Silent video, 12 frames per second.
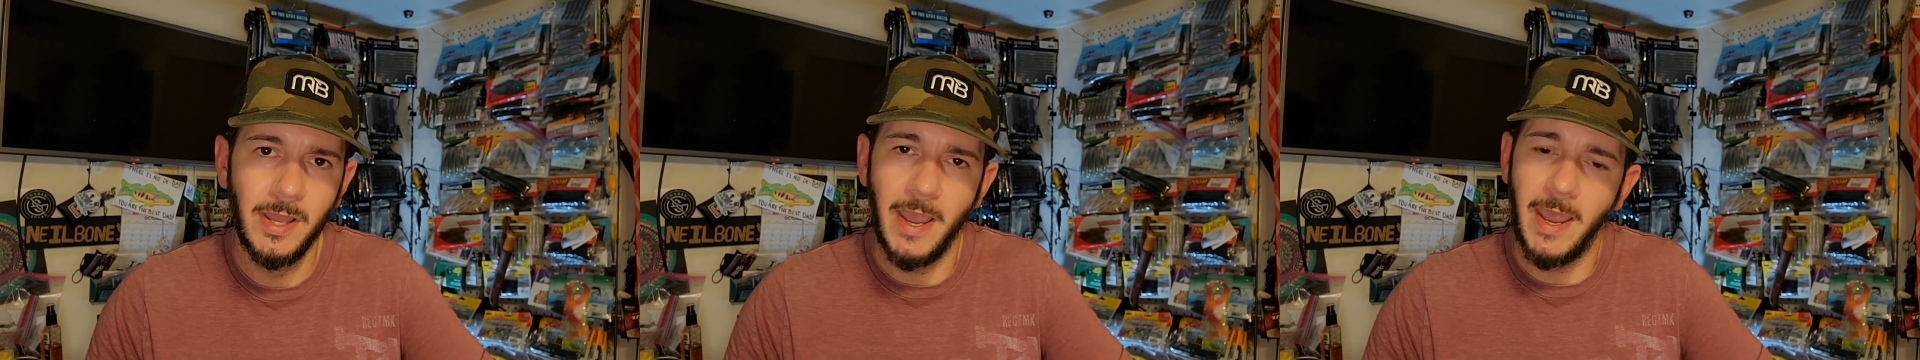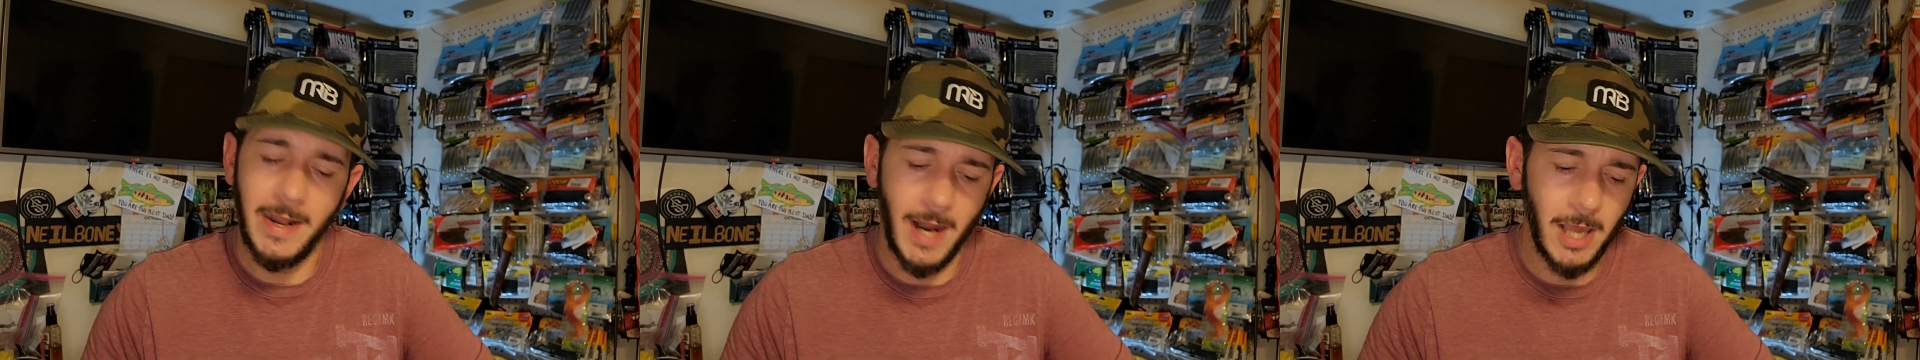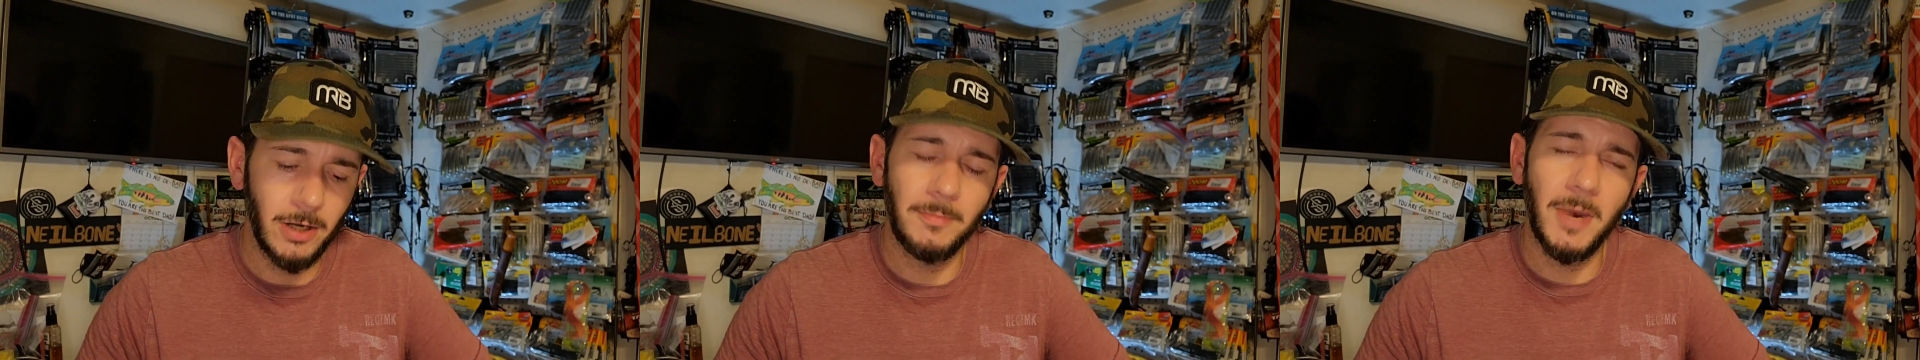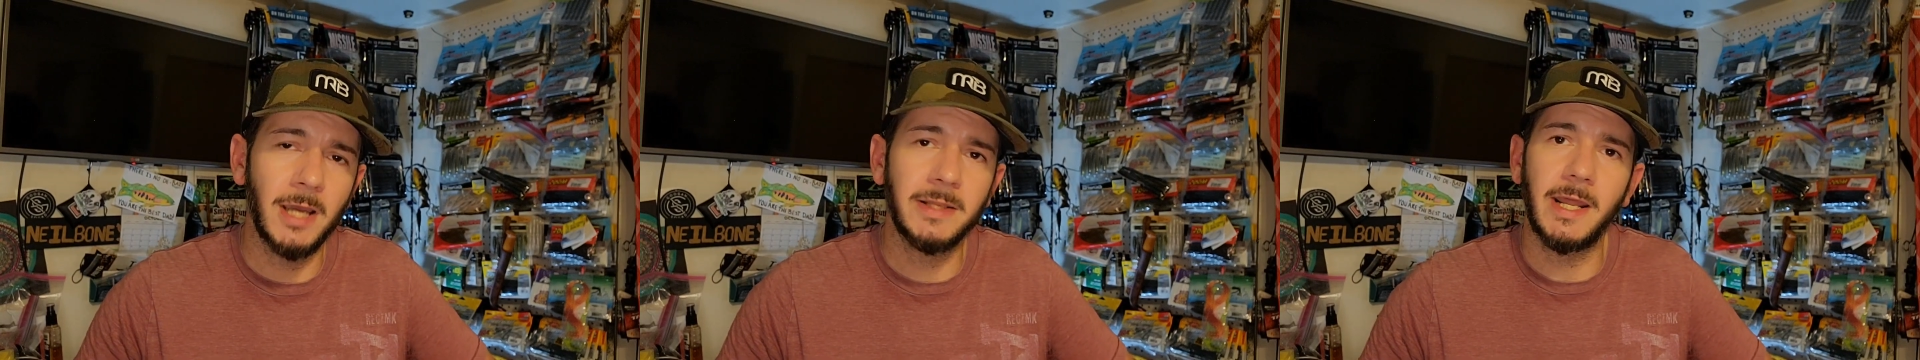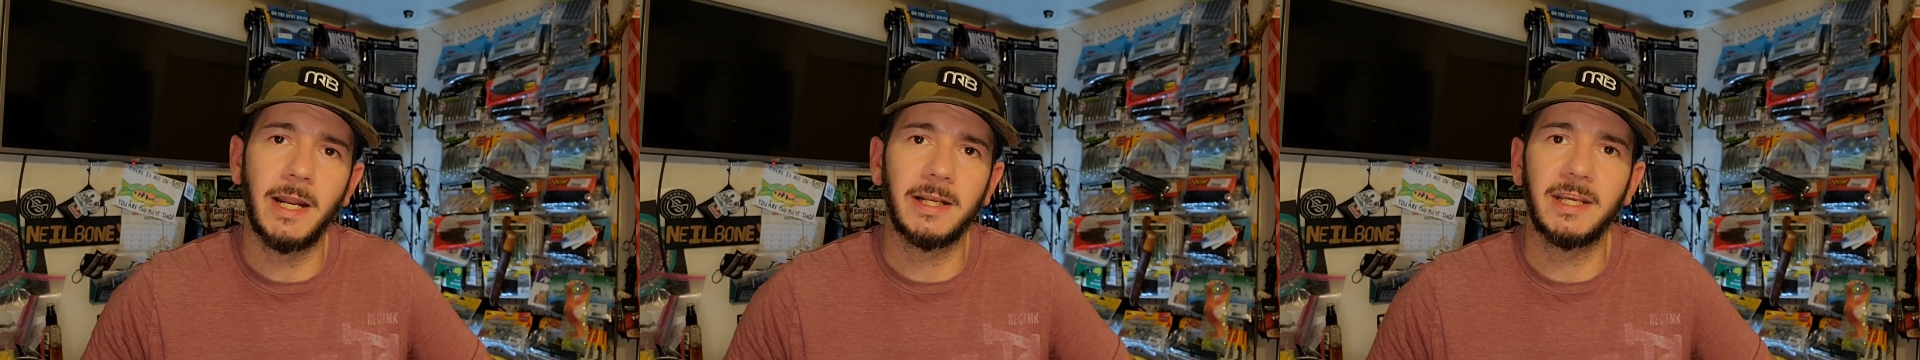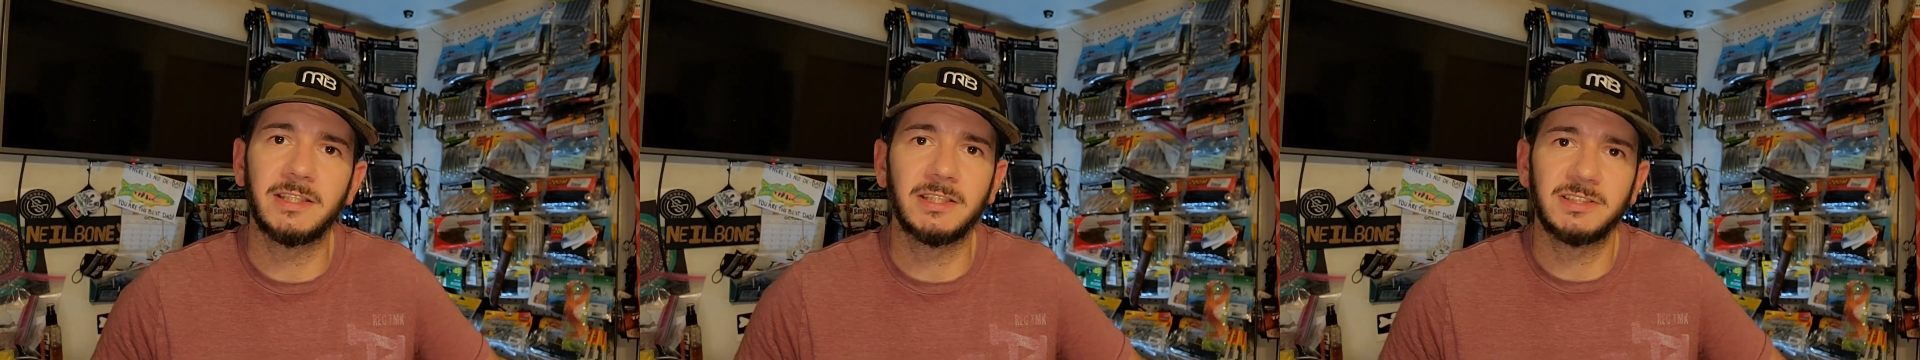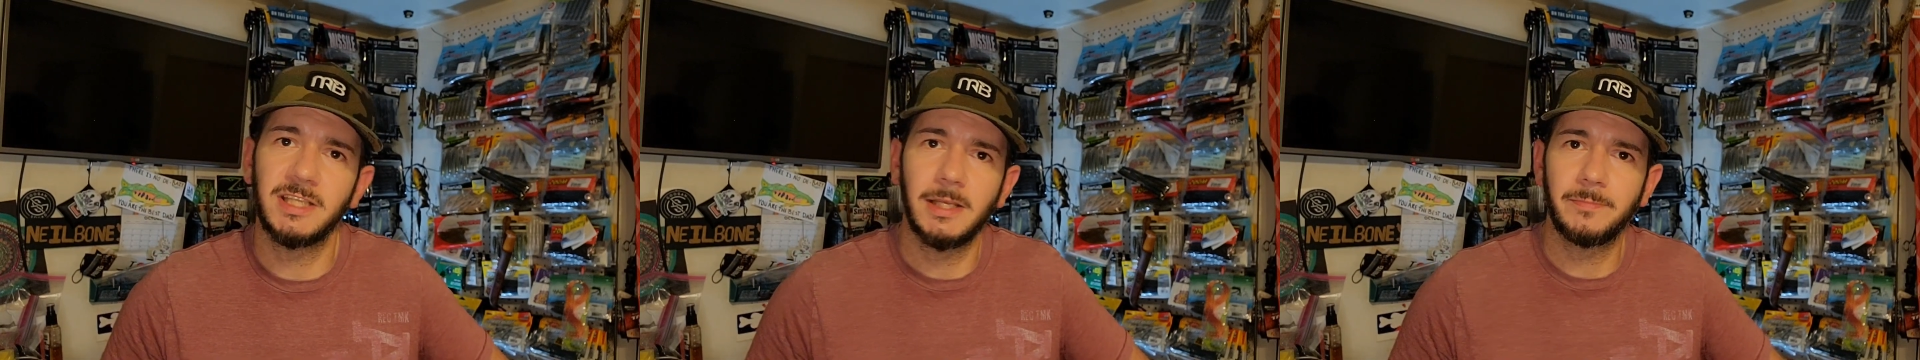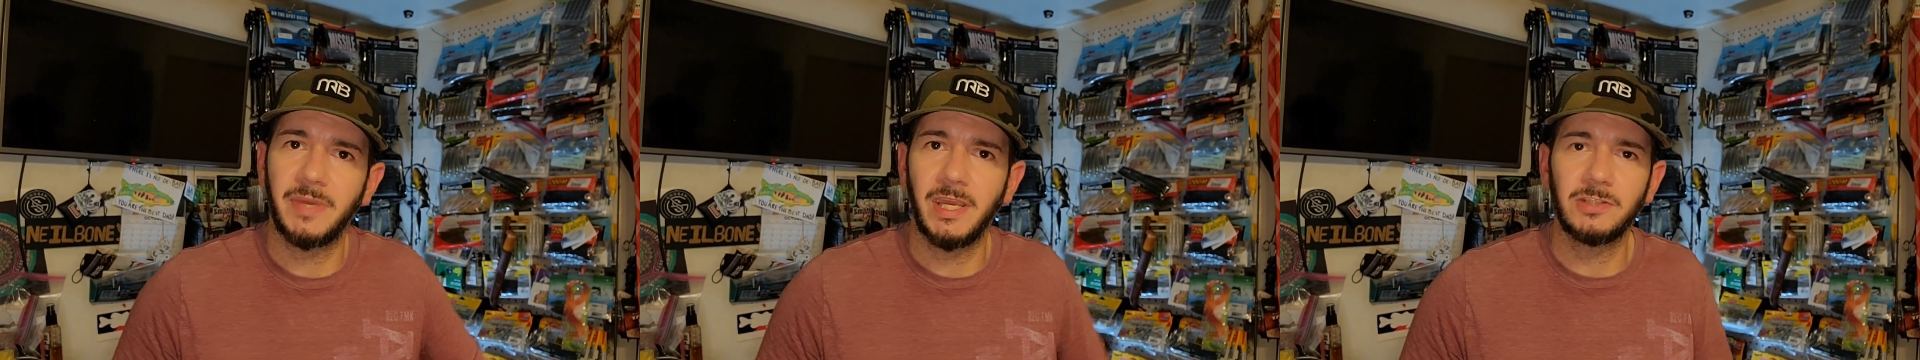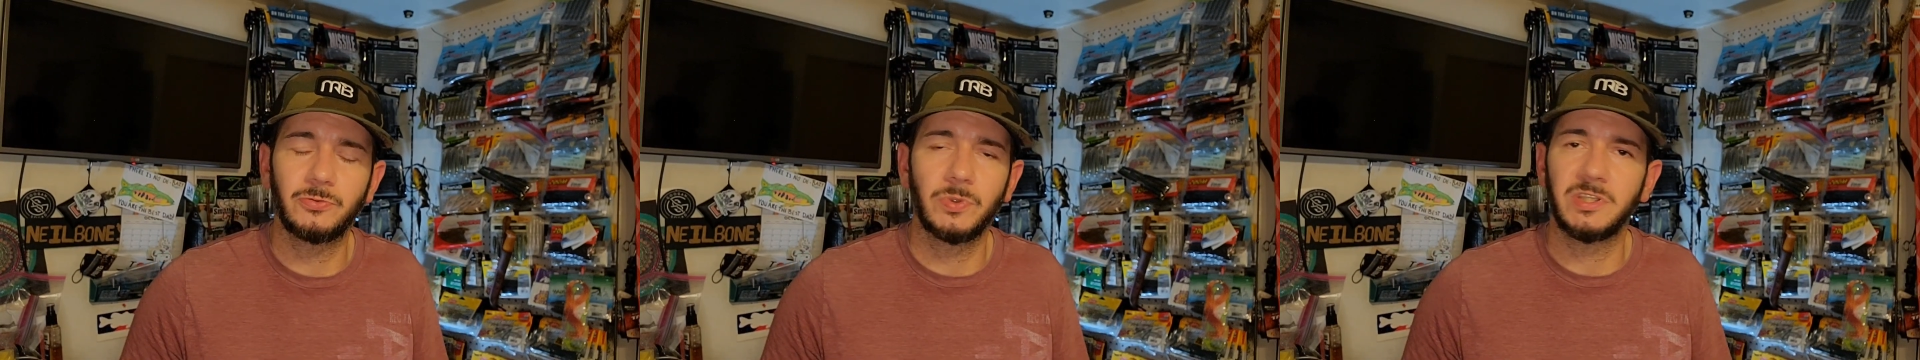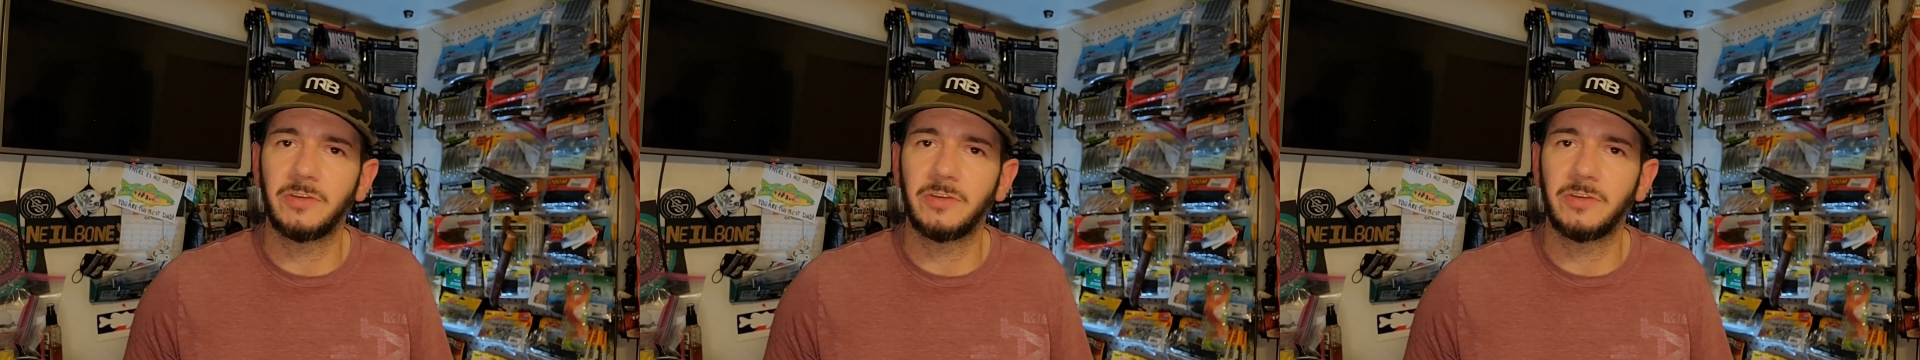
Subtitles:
And I don't mind that I get the same baits with